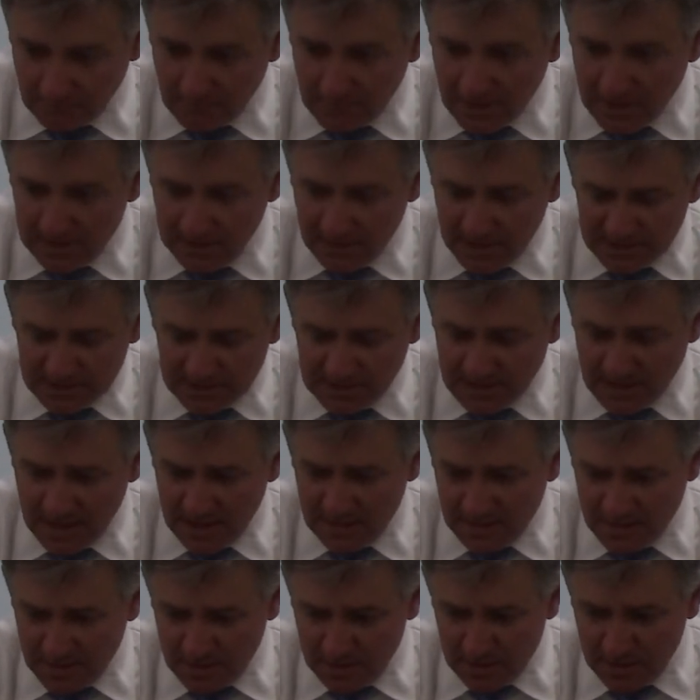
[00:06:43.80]
let's say
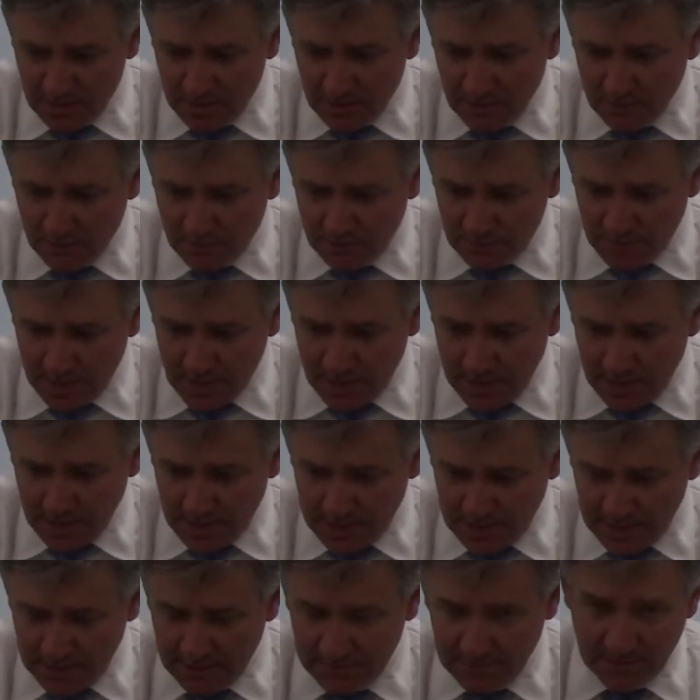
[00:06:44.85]
that you
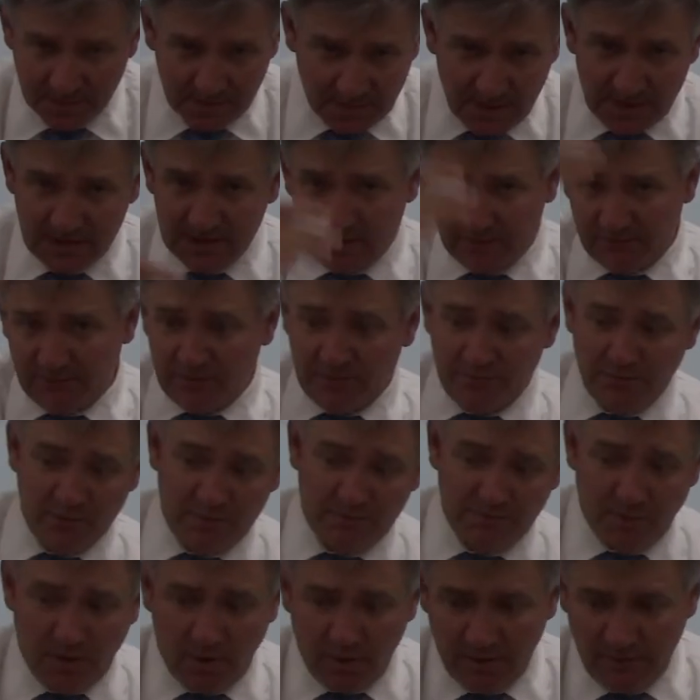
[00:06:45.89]
run the length of a
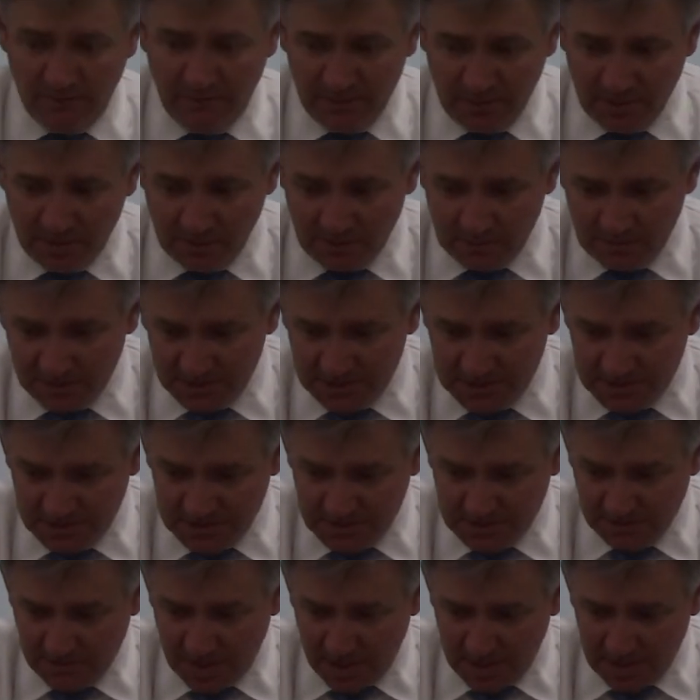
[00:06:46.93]
football field, which is
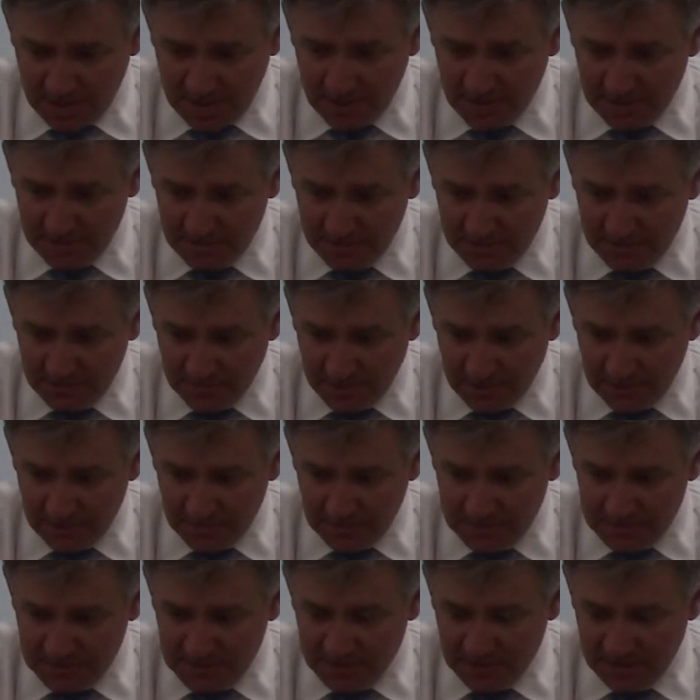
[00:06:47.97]
about 100
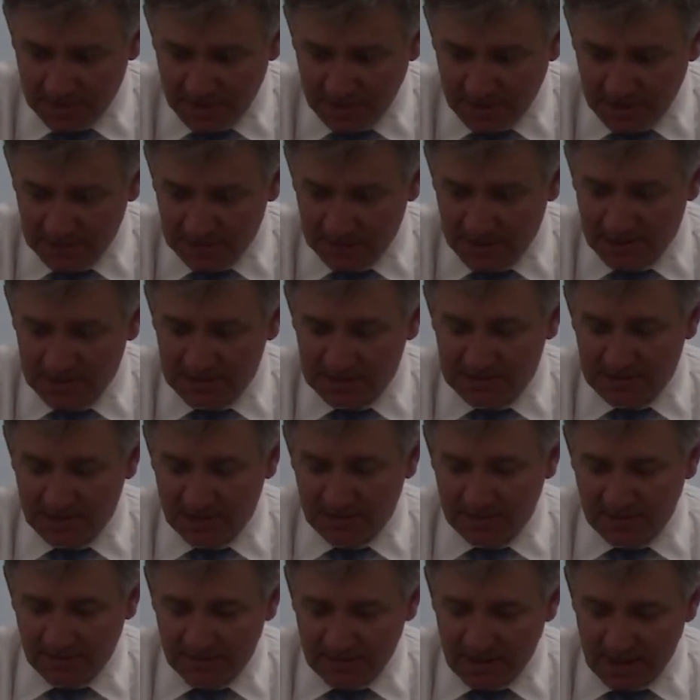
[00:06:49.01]
meters, and let's say
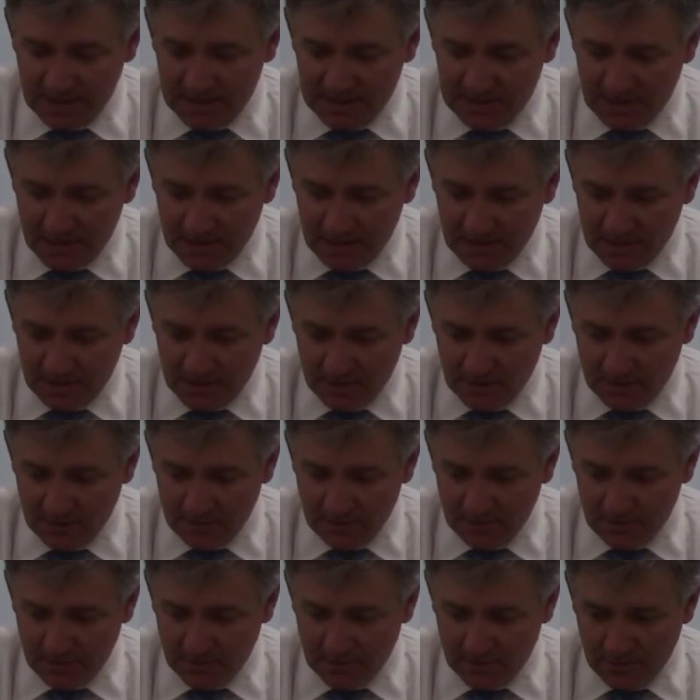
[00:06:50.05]
that that takes
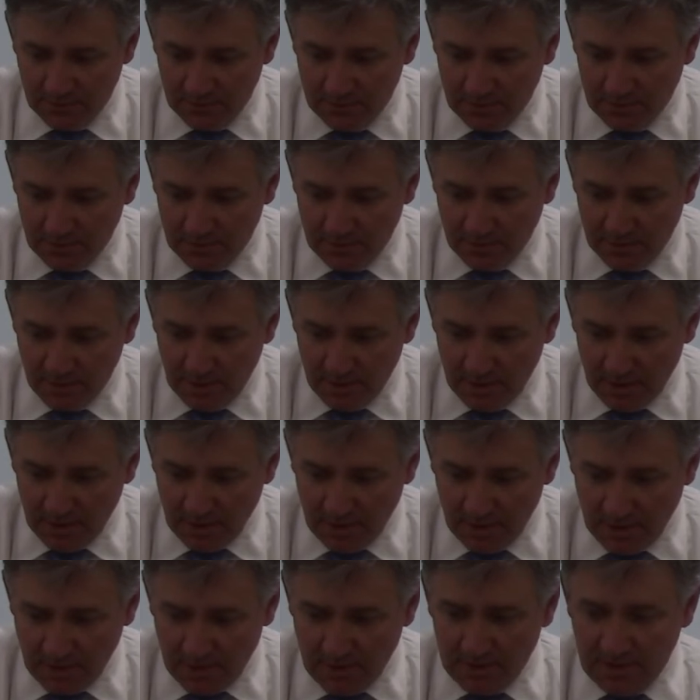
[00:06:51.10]
you
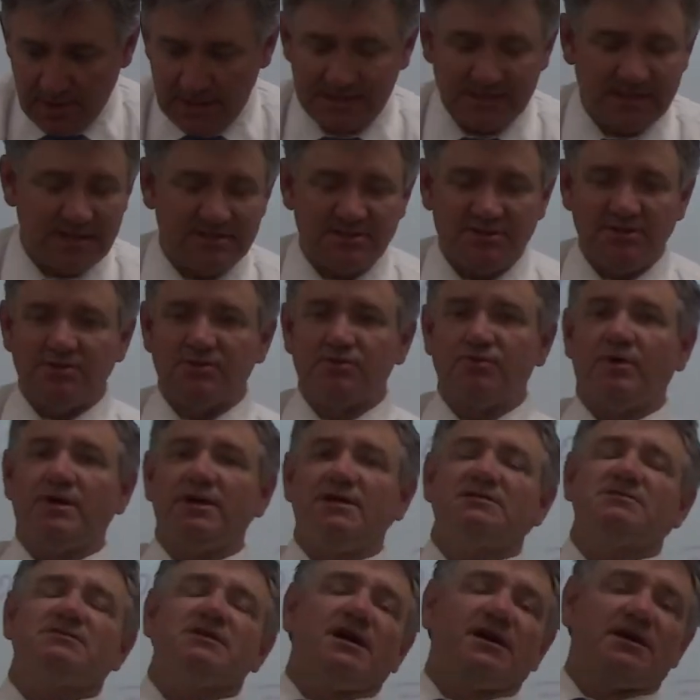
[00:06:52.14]
20
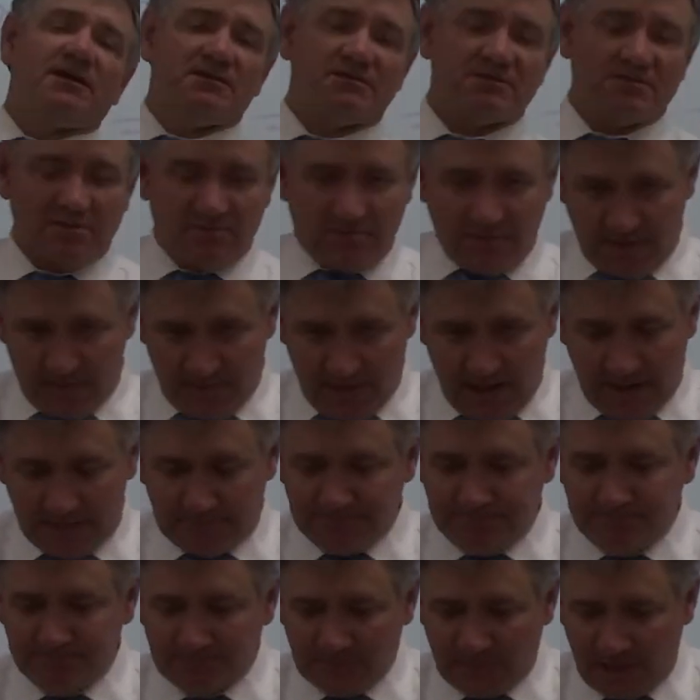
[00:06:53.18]
seconds to run that,
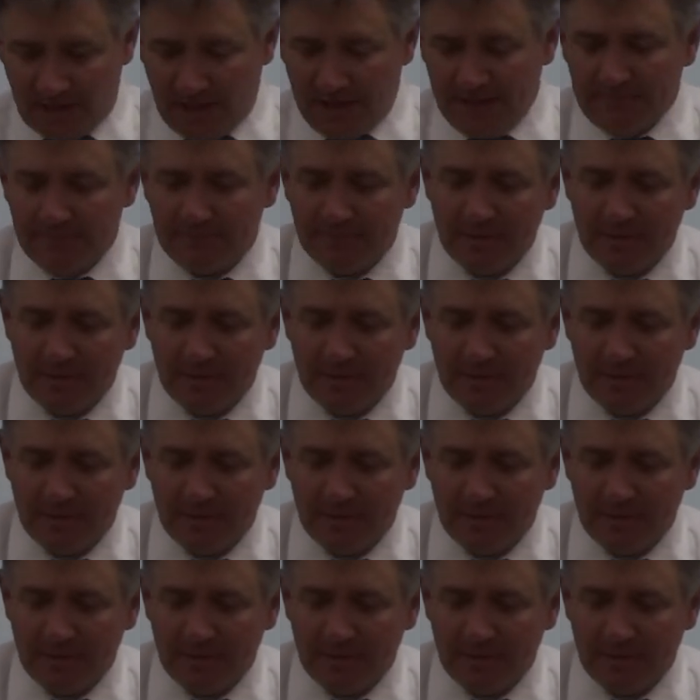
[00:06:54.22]
okay?